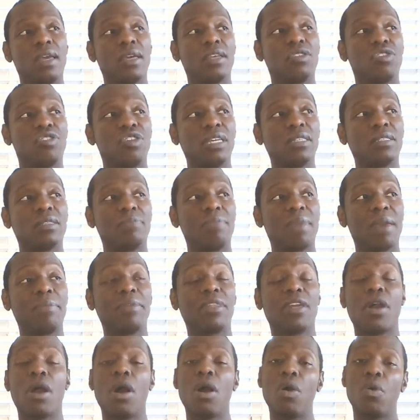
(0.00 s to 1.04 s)
just maybe
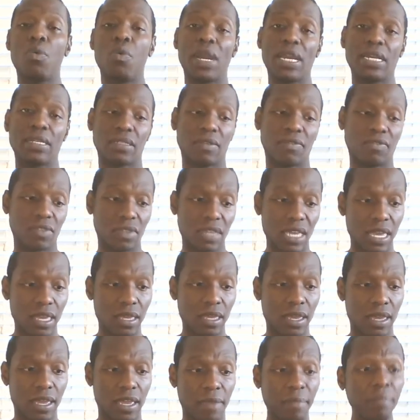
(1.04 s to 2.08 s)
their own ways of
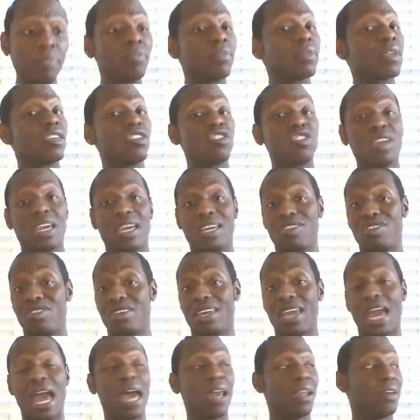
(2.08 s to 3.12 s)
thinking,
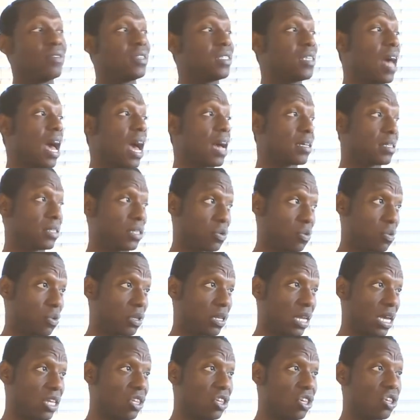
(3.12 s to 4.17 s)
changing out of toxic
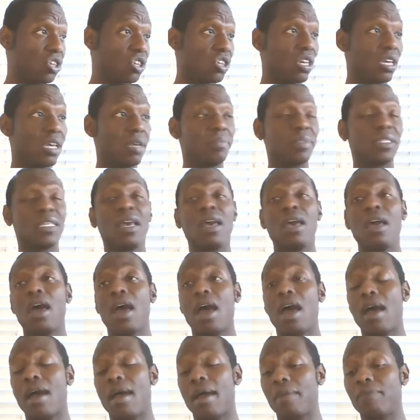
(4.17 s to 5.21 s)
relationships,
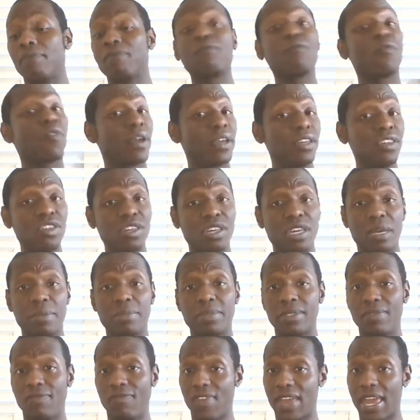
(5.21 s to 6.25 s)

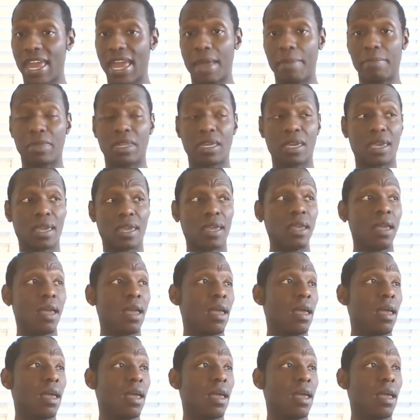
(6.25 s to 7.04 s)
friendships, family,